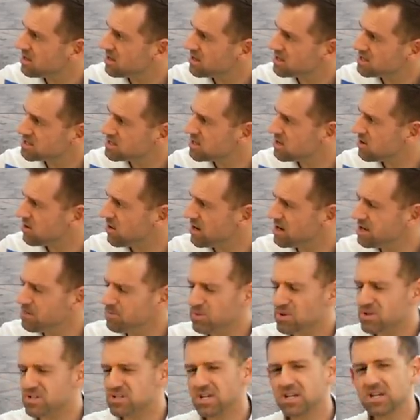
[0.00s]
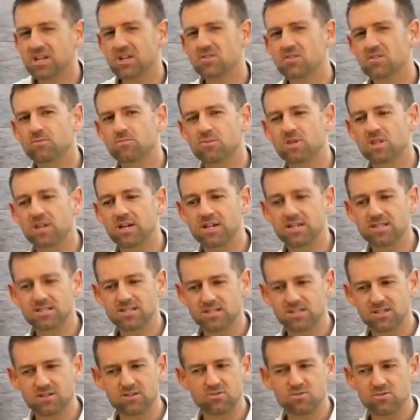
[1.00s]
Is there any particular
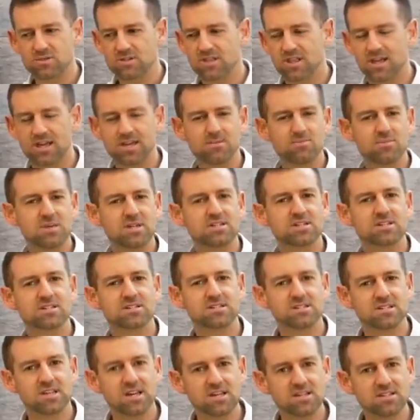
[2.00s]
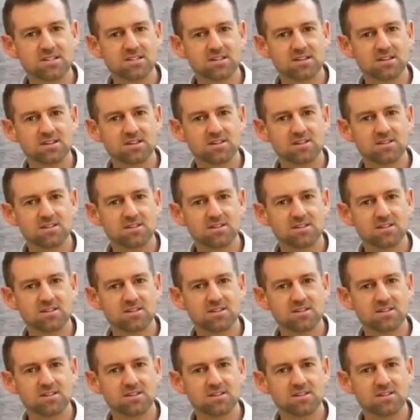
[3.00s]
place you would like me to sit?